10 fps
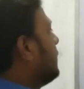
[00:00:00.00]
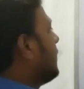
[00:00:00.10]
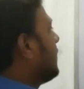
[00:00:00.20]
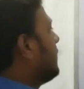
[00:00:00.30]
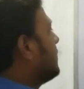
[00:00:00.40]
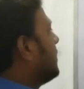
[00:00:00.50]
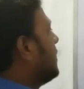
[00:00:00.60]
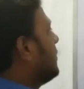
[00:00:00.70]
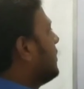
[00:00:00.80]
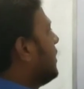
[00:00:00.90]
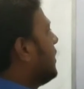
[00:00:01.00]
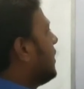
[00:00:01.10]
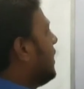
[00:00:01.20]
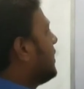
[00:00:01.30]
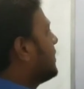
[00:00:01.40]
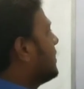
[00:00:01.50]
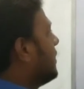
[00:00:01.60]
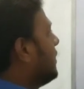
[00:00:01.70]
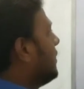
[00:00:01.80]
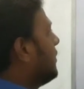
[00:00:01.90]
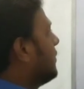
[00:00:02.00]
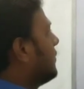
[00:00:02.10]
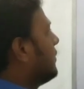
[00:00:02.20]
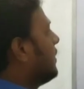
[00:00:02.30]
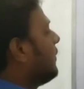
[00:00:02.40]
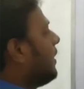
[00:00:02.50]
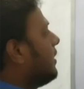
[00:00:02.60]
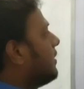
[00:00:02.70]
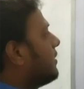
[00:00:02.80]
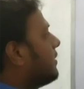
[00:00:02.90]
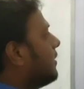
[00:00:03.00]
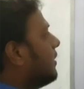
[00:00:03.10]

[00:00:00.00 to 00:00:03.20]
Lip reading: factorize, then you will get x divide